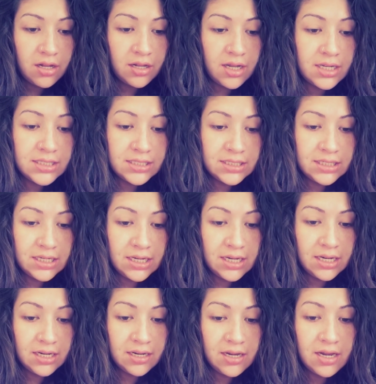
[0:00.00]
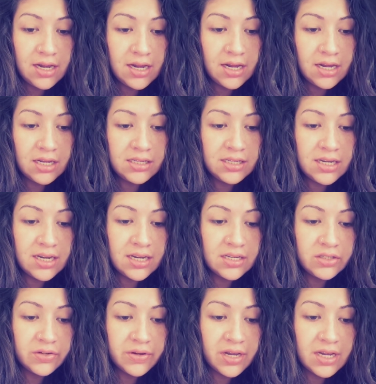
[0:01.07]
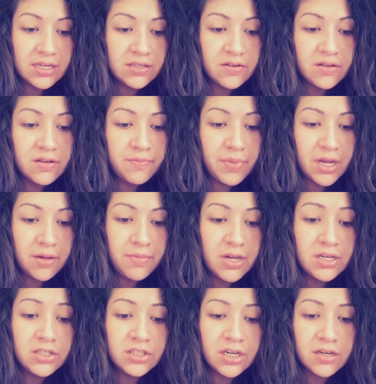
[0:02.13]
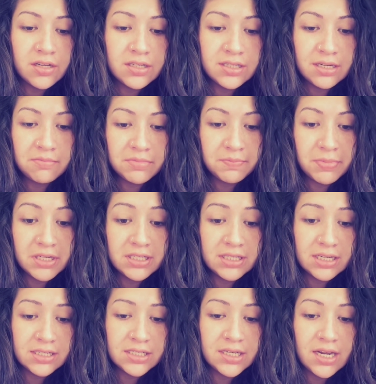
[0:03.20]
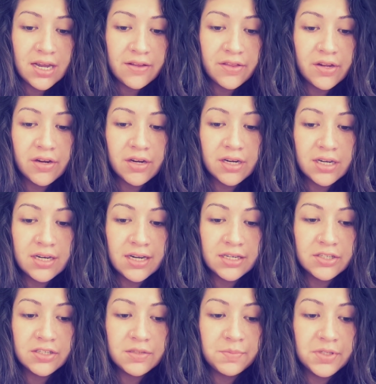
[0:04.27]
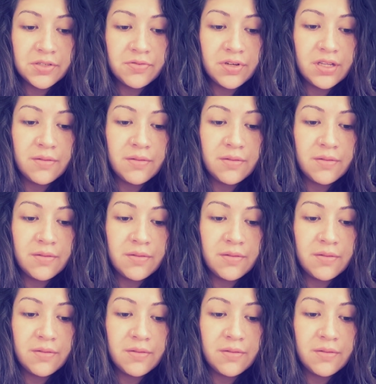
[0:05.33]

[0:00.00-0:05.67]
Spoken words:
Let's see. It says, okay, so the babies share the same placenta and there are connections between